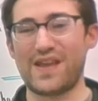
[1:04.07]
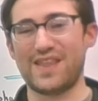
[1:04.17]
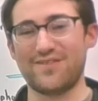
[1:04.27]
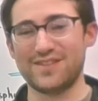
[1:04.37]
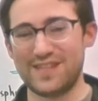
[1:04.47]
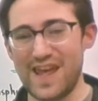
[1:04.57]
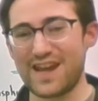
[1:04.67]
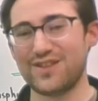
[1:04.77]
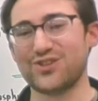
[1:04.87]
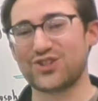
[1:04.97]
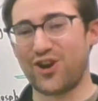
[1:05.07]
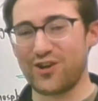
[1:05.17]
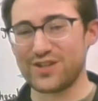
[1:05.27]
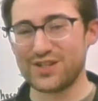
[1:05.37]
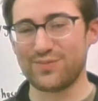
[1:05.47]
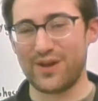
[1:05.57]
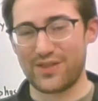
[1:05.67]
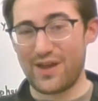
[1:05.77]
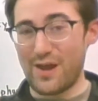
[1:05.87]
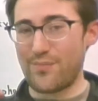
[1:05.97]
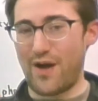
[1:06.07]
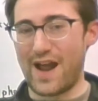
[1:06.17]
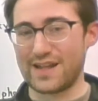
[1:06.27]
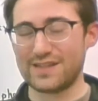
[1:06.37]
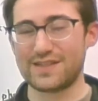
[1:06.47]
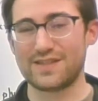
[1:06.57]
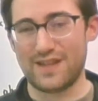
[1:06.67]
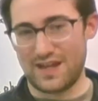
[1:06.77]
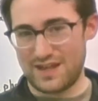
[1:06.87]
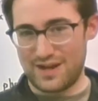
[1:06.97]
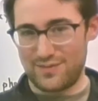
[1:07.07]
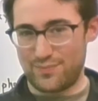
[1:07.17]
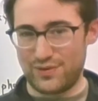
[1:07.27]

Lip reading: give and take in those charges with brackets and then